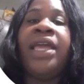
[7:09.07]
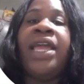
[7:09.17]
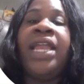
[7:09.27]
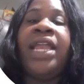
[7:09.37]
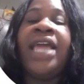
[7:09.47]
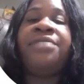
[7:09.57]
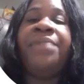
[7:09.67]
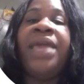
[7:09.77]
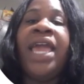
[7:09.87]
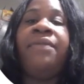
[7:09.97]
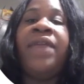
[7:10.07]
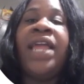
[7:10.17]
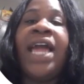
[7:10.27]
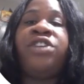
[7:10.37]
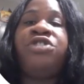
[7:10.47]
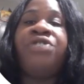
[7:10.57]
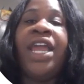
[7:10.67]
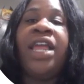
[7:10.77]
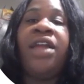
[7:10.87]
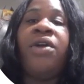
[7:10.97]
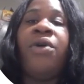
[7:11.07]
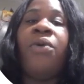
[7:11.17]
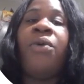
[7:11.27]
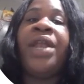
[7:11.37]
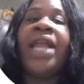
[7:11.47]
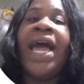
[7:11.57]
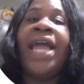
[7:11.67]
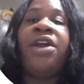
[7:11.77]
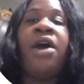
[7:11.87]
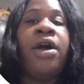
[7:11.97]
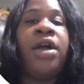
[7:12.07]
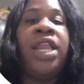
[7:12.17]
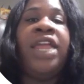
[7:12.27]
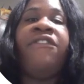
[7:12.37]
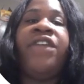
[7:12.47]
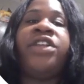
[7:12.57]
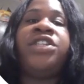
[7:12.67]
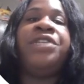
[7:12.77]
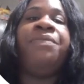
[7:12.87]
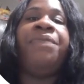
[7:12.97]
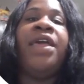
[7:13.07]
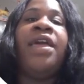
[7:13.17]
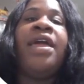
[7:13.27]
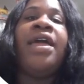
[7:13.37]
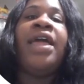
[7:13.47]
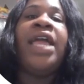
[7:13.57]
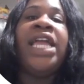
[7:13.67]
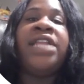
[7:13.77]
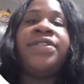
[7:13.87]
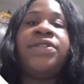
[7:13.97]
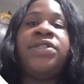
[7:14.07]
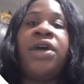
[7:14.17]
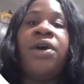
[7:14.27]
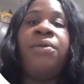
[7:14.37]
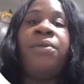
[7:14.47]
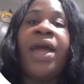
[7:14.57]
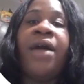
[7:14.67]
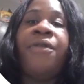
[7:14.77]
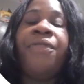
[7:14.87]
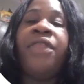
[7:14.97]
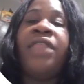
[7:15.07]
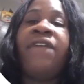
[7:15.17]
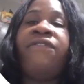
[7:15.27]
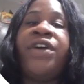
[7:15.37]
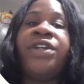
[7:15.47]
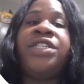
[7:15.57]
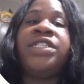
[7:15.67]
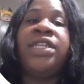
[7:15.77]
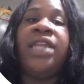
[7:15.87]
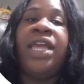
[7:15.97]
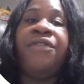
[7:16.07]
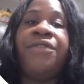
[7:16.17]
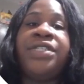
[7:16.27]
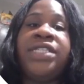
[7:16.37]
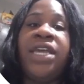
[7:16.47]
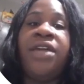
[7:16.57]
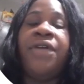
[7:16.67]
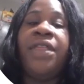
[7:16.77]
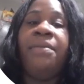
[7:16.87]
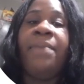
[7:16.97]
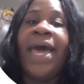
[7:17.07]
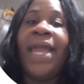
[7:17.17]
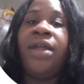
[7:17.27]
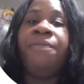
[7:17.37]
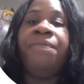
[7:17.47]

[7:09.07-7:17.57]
it has become dehydrated, or an idol cleavage. It is the sole route that functions in every cell in the body.